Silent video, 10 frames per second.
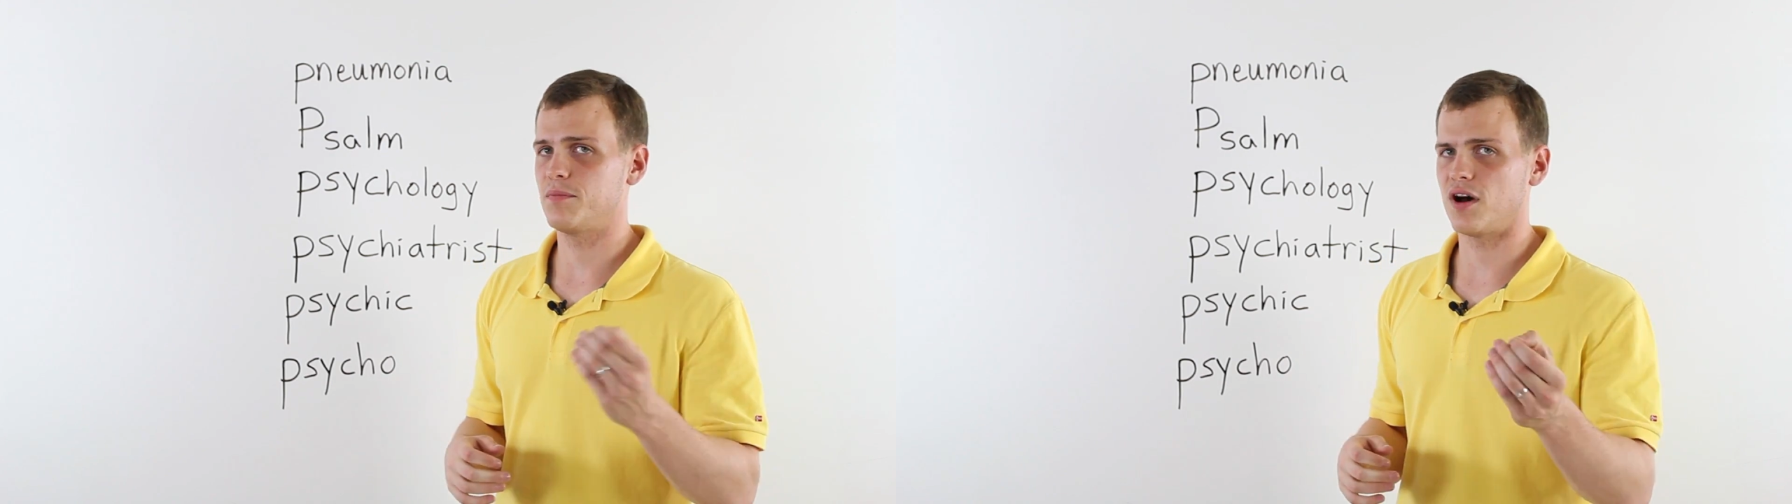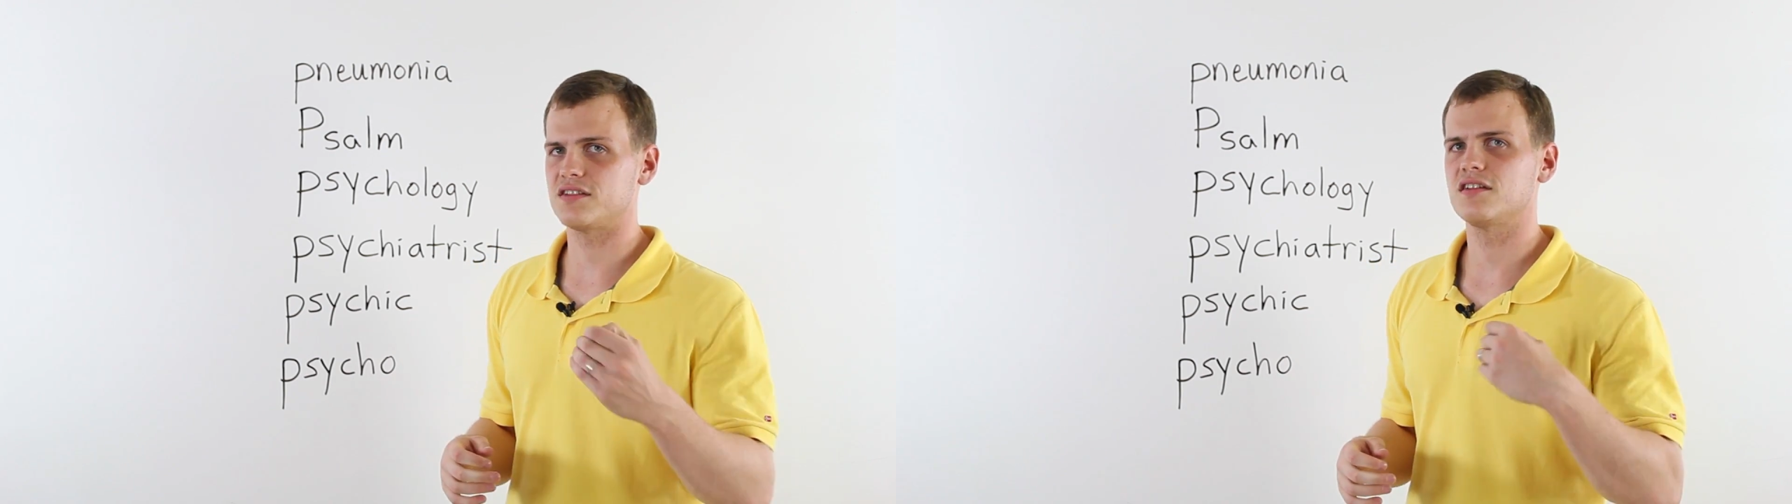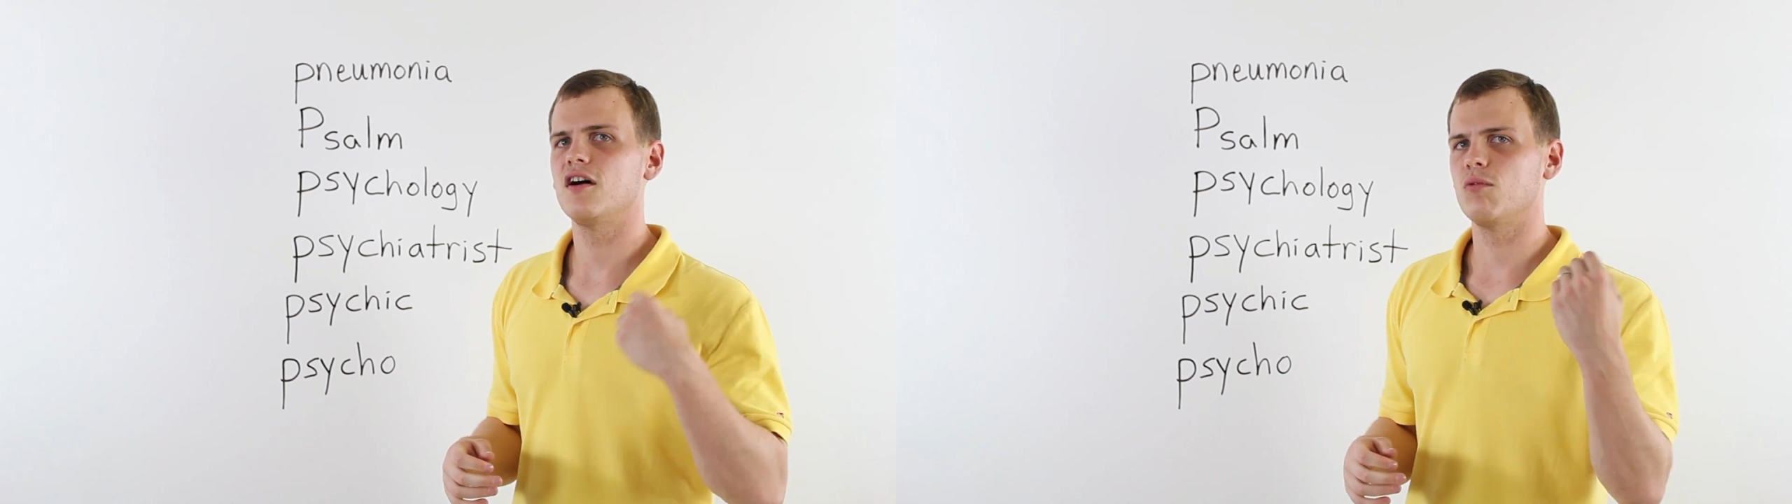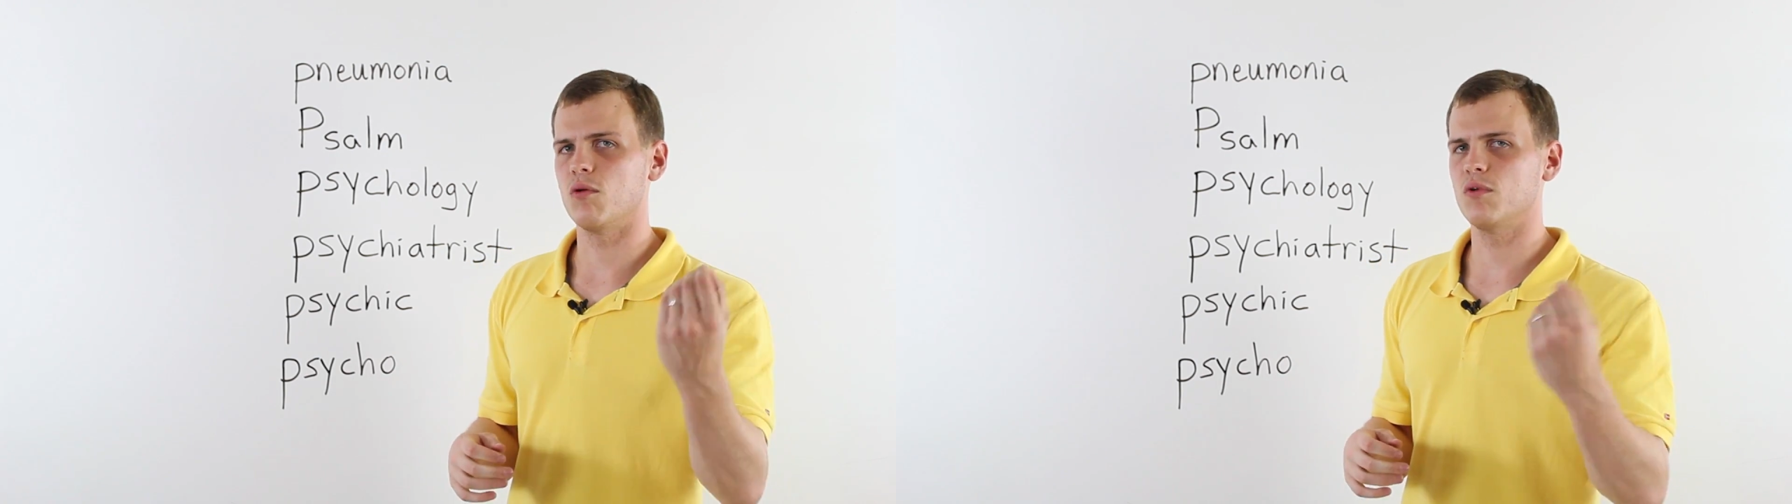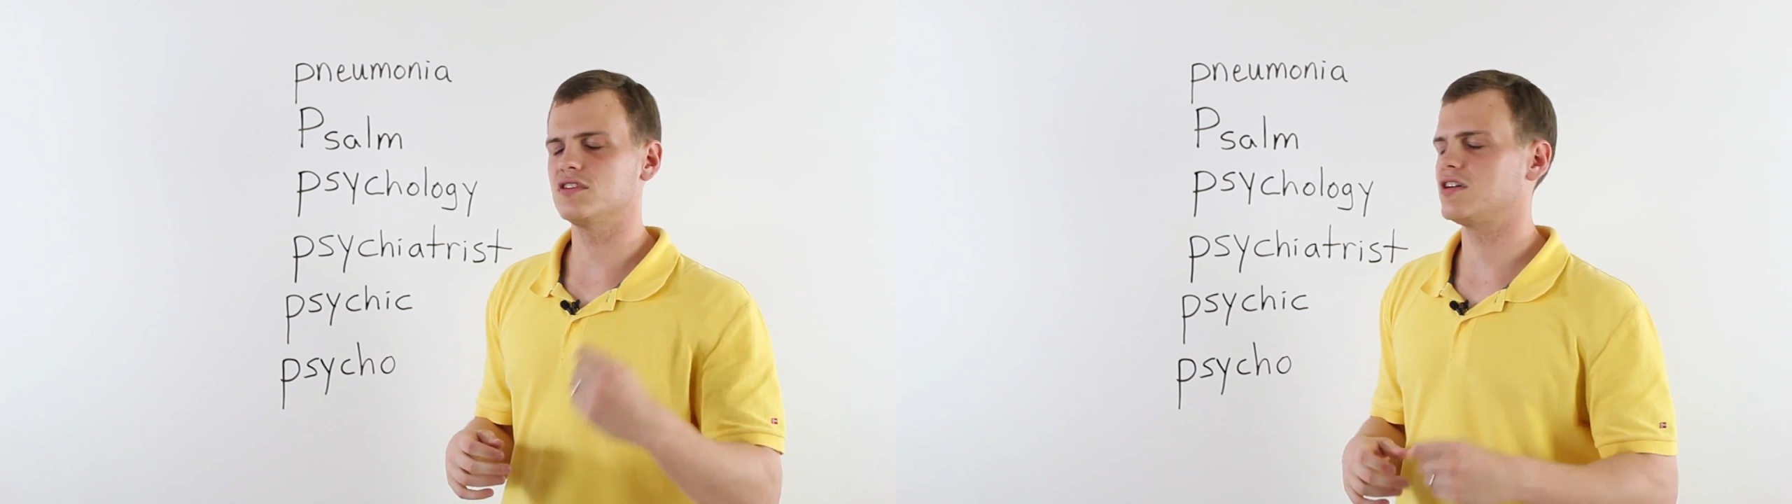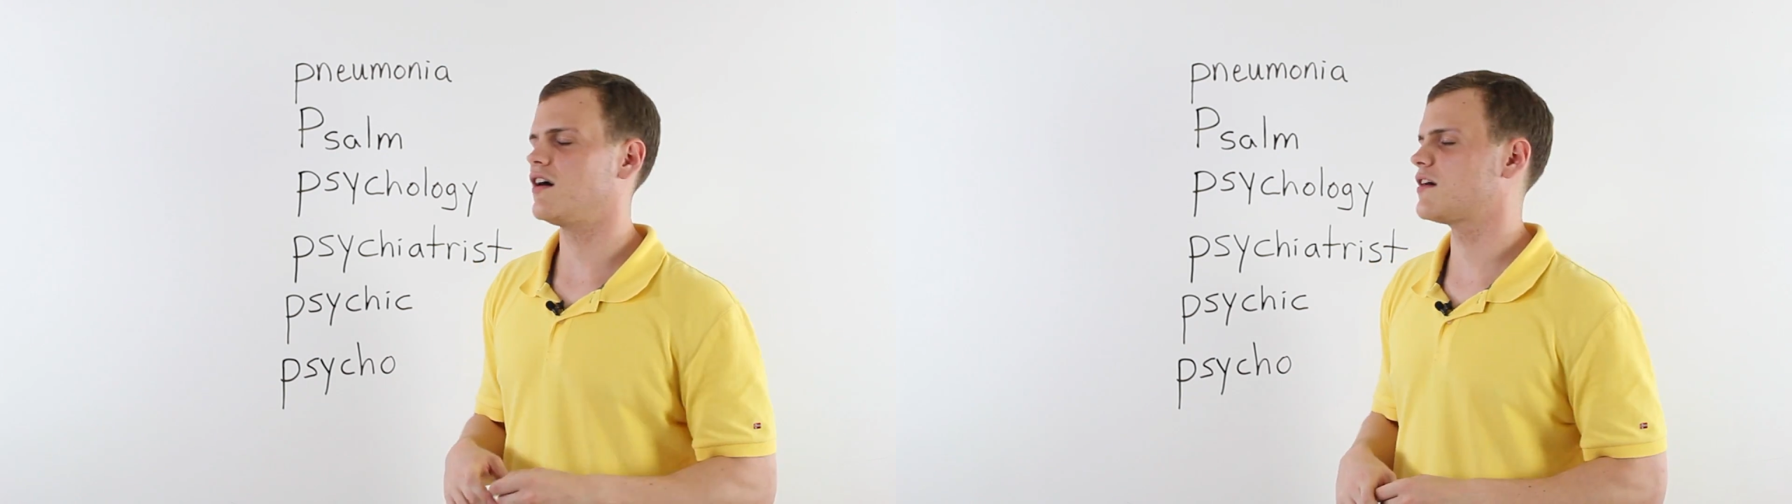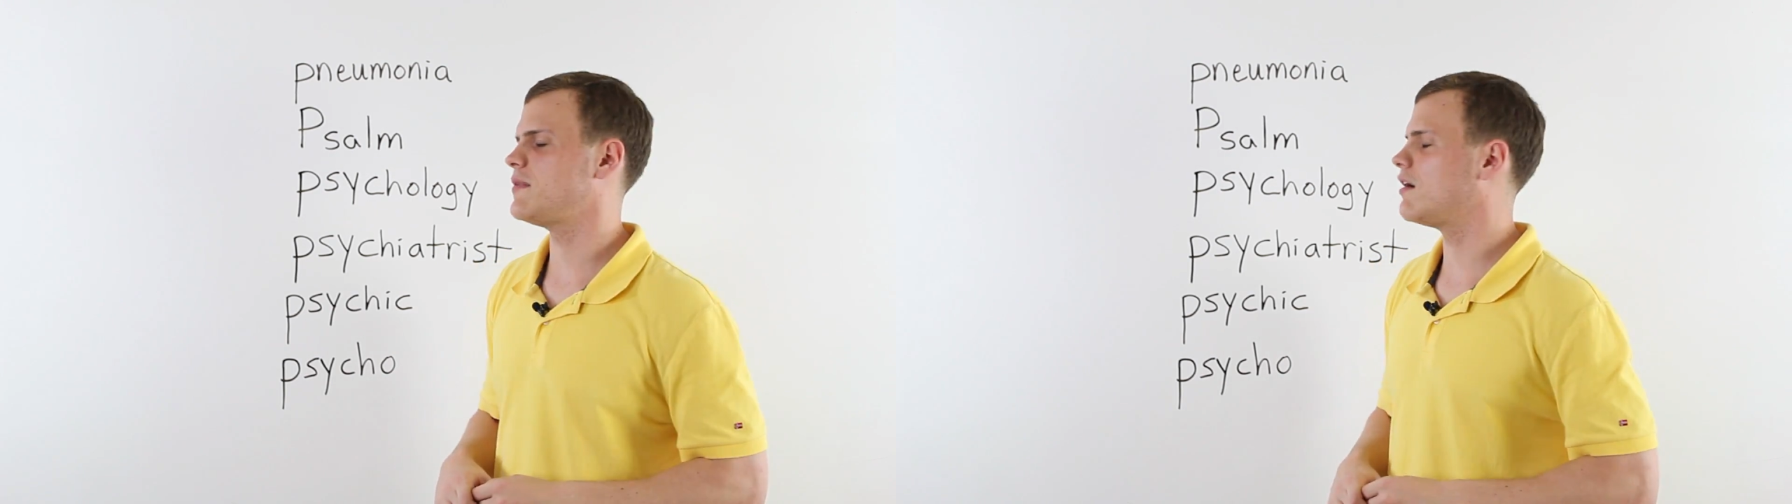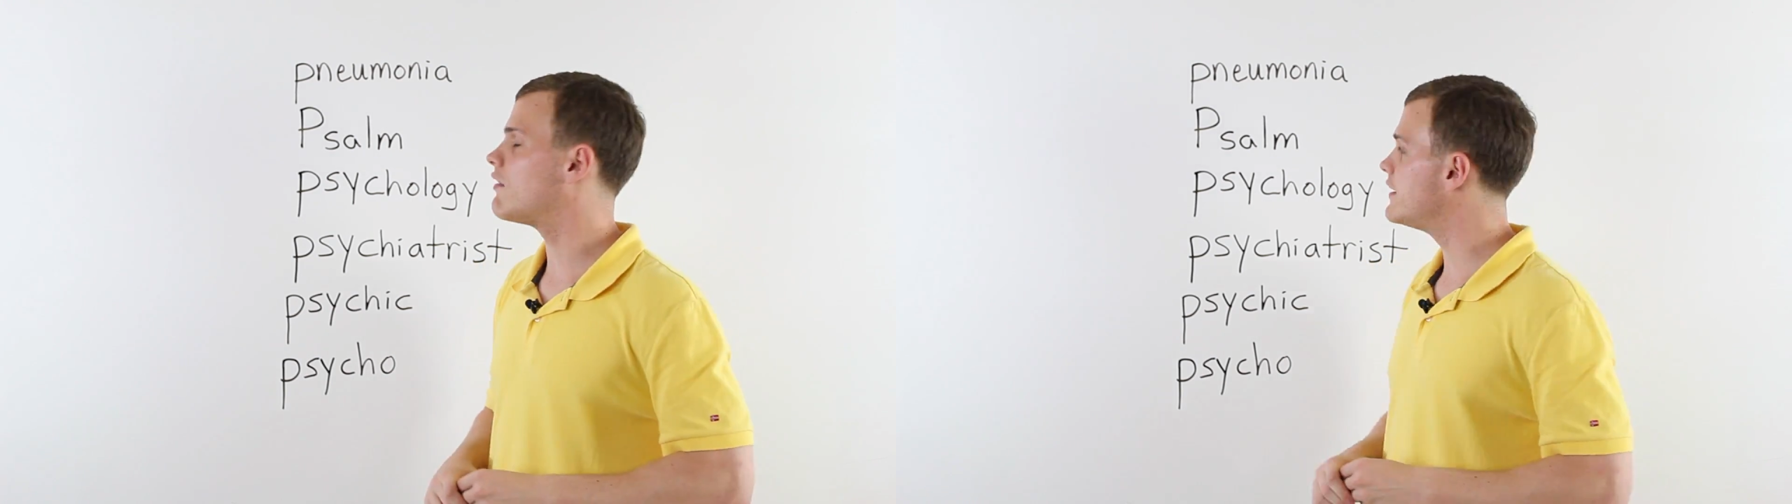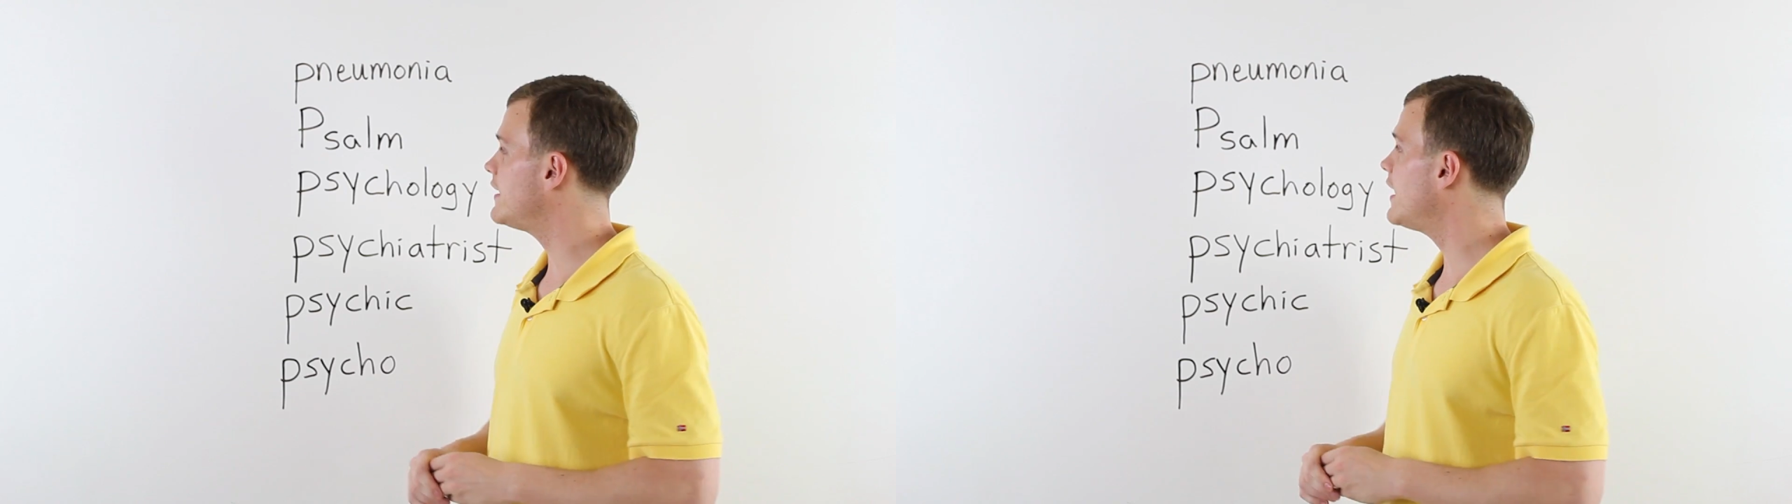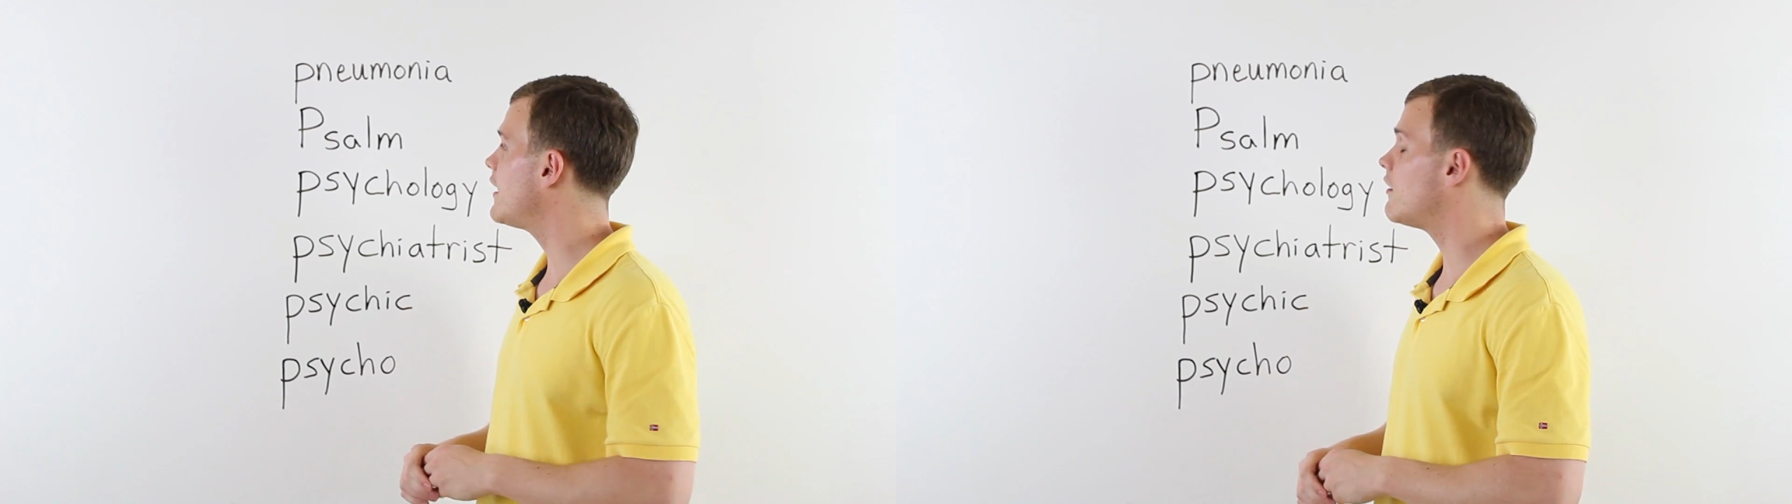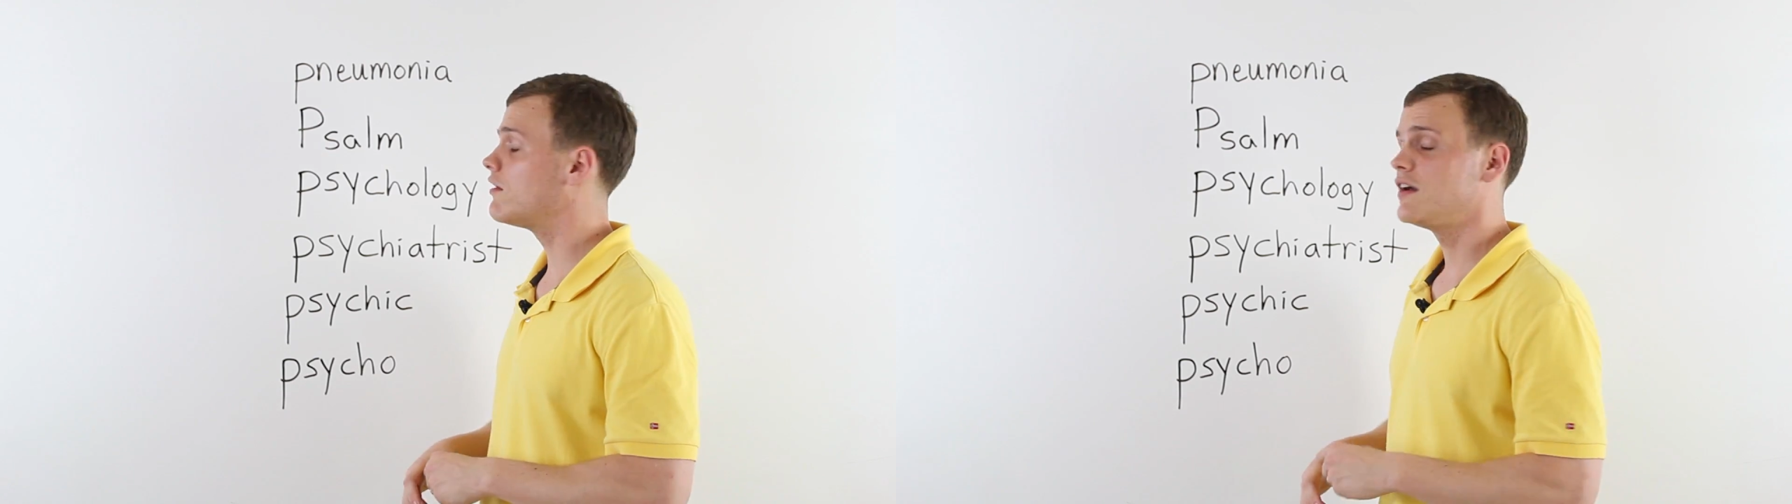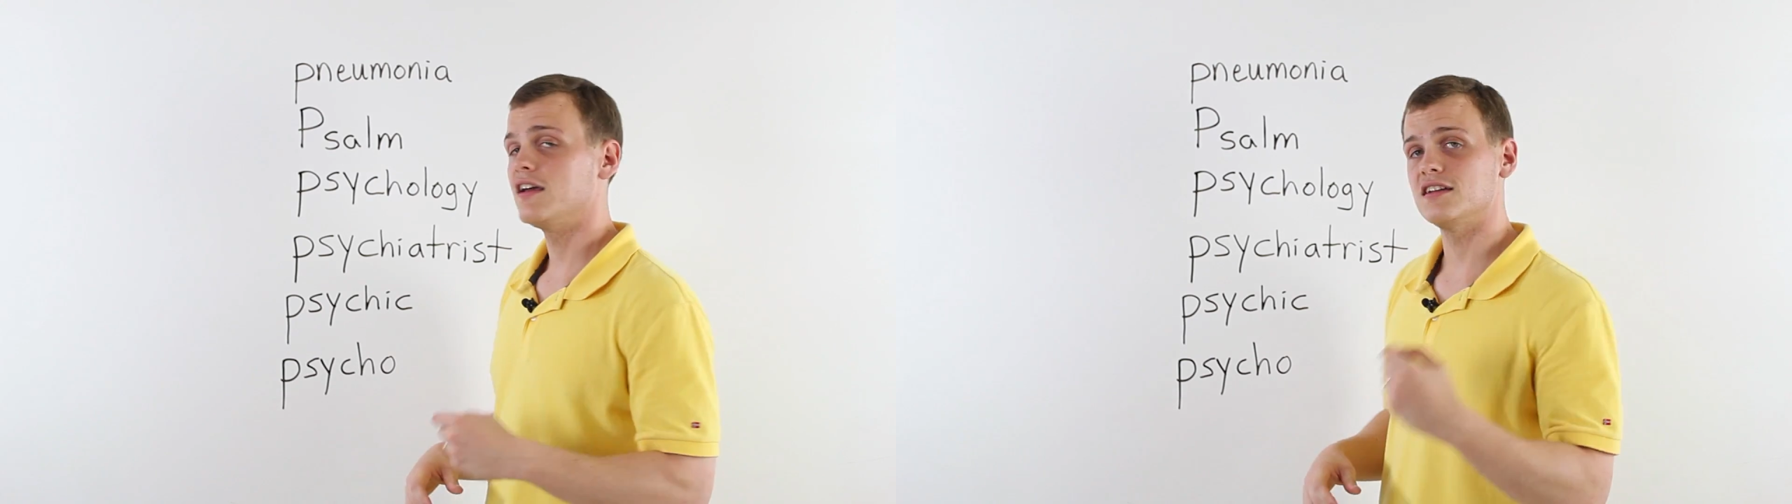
But what we'll talk about right now